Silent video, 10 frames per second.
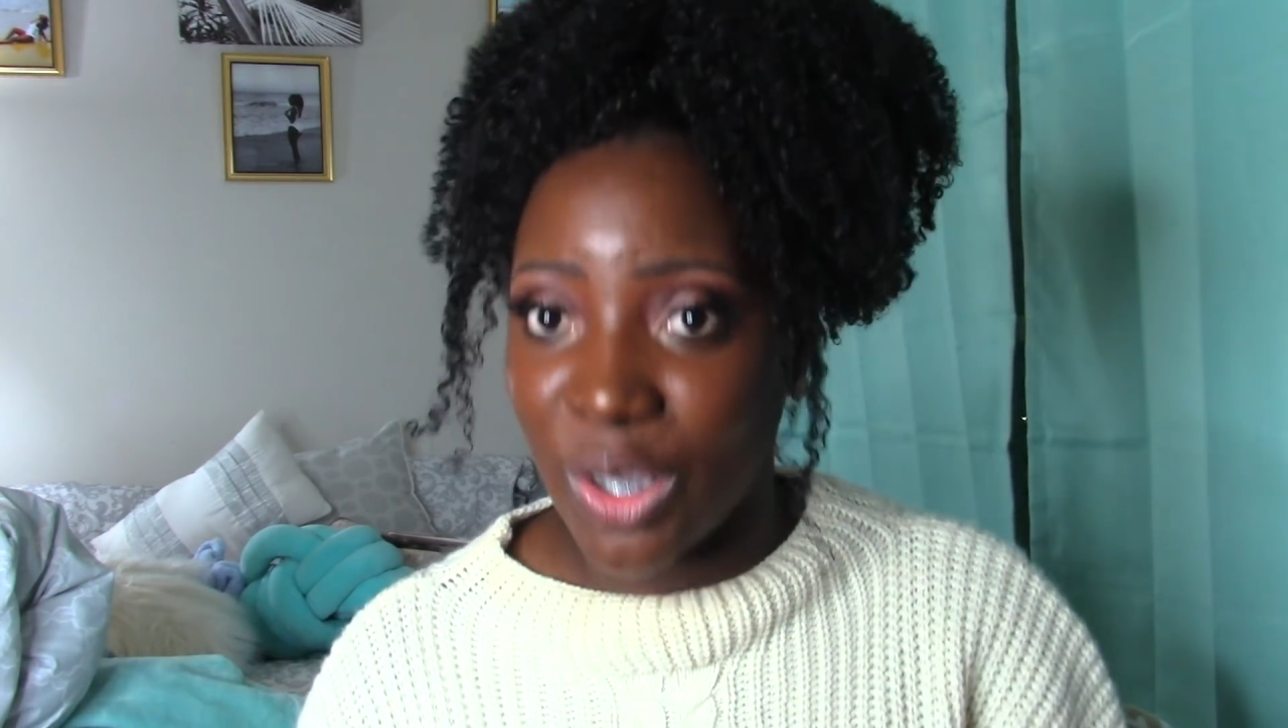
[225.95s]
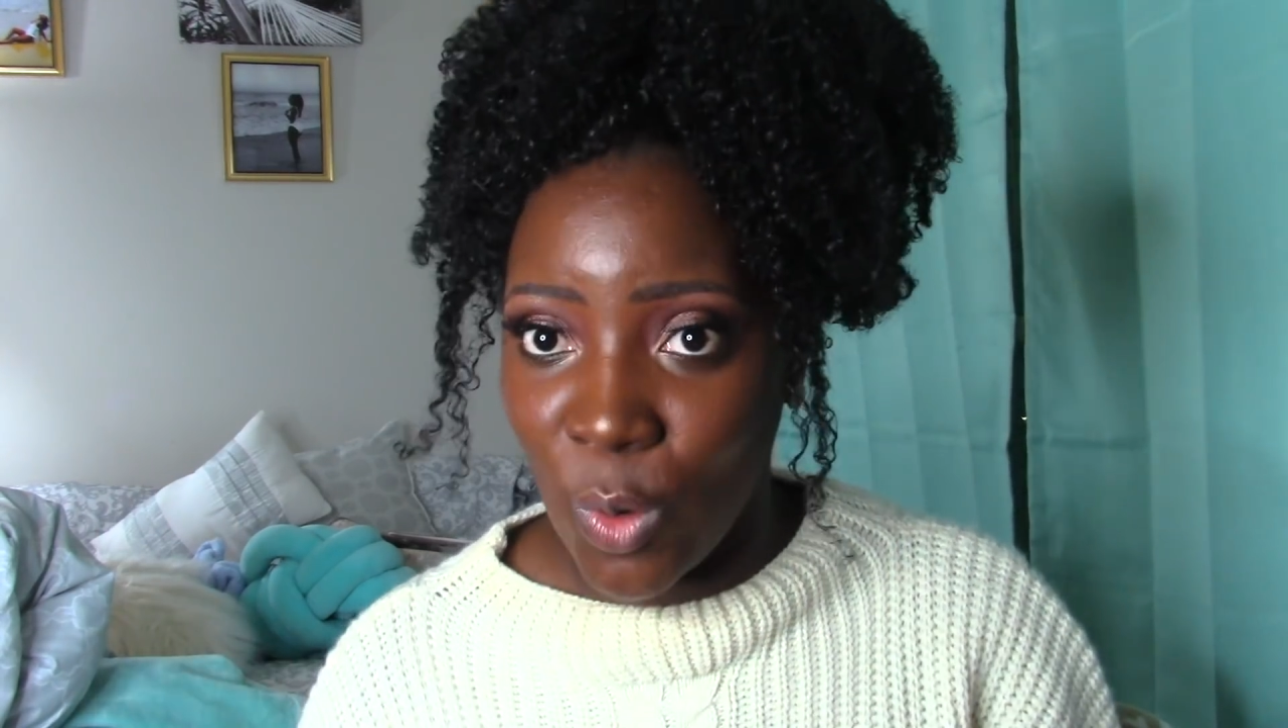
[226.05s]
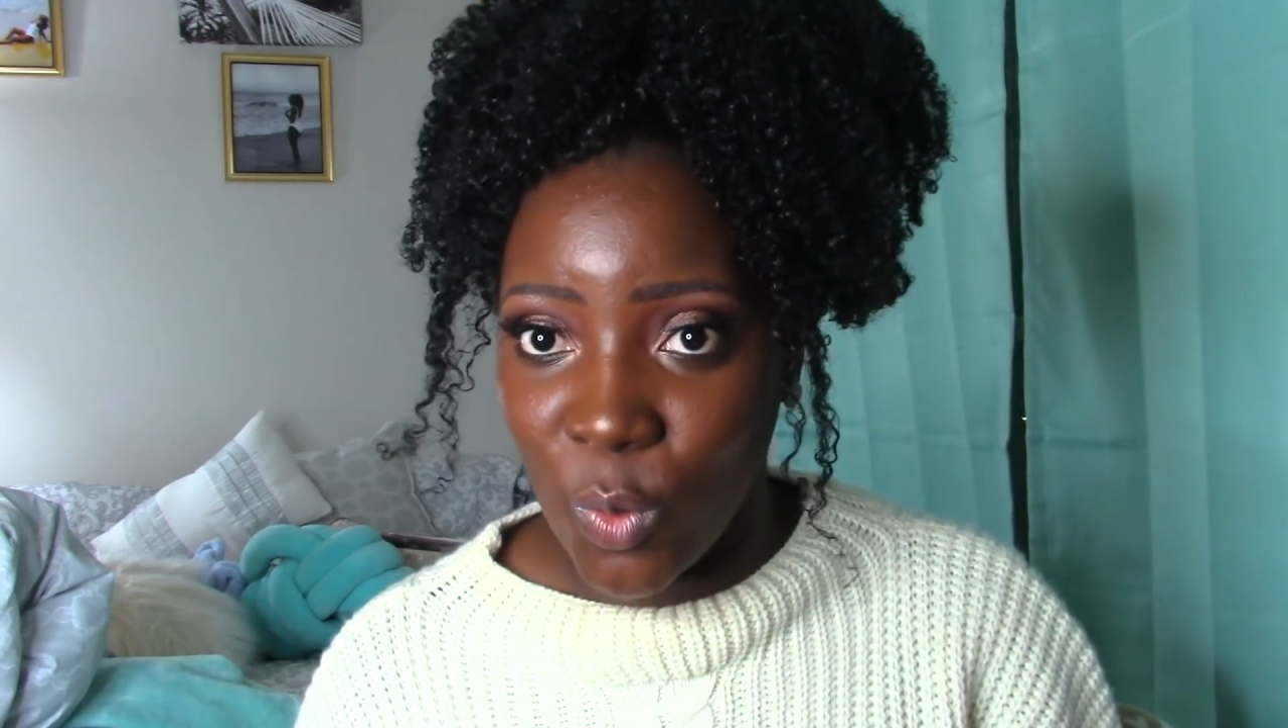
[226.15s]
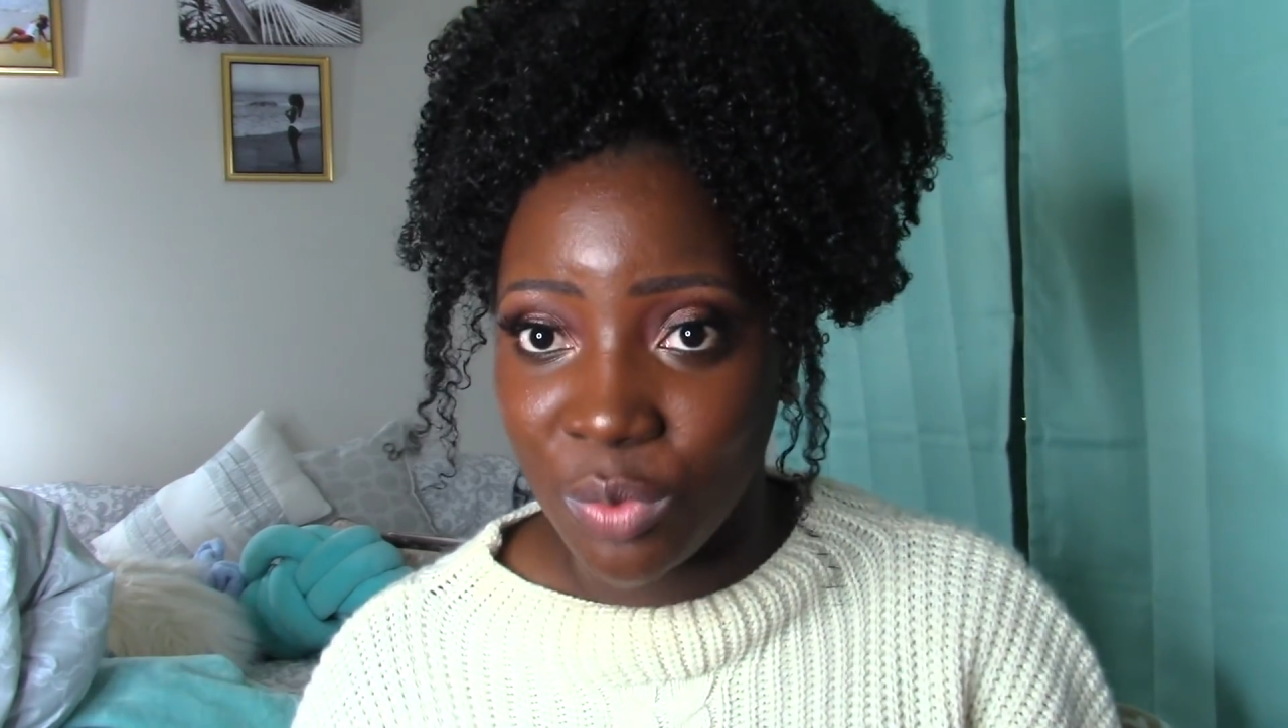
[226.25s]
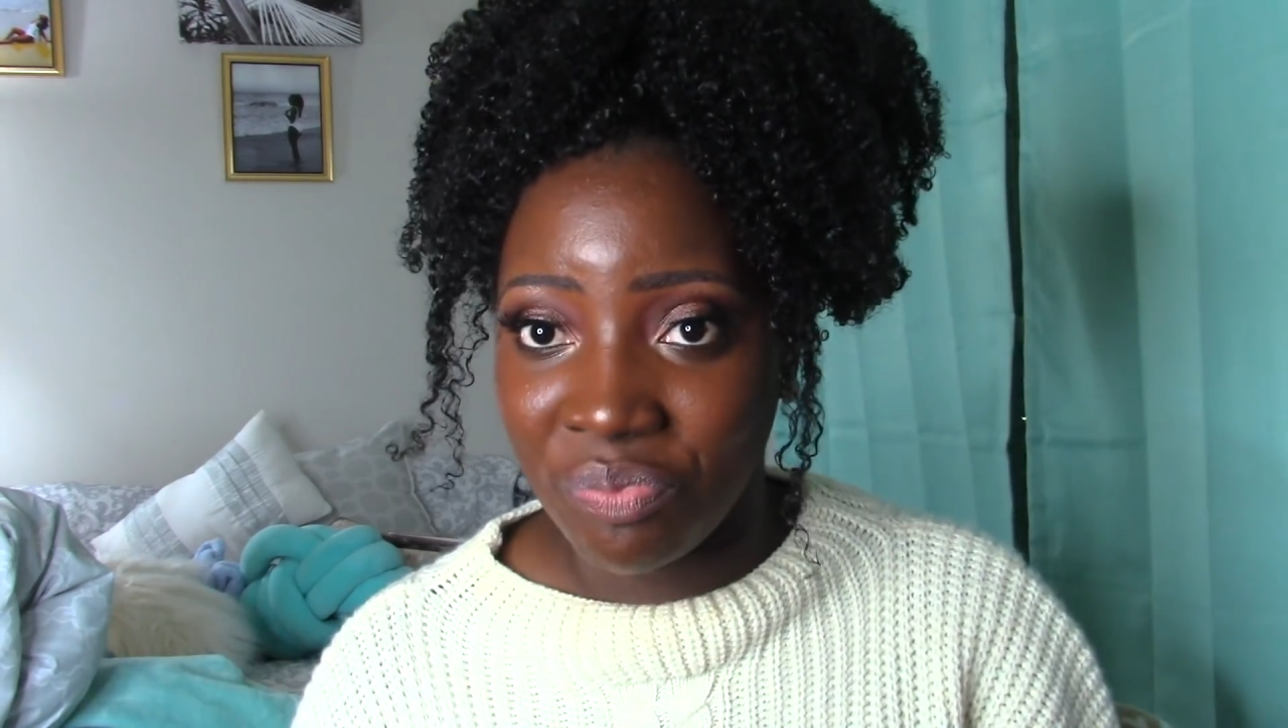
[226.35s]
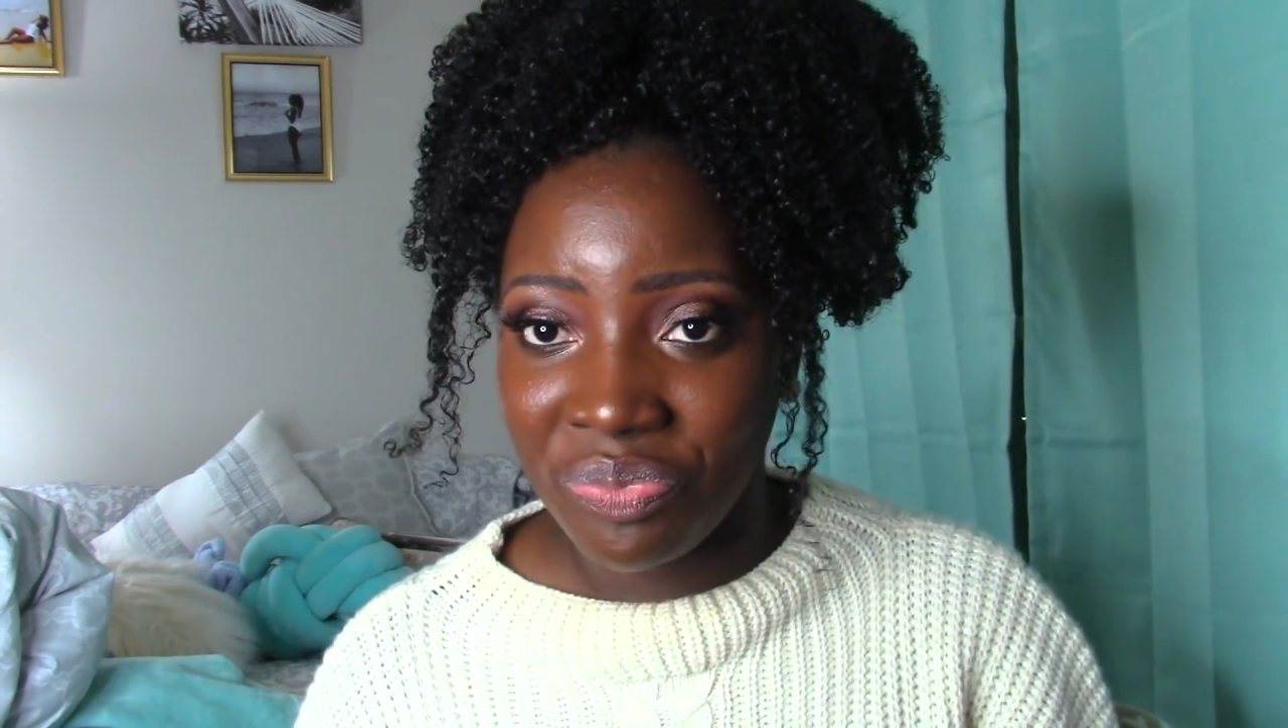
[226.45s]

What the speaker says: own,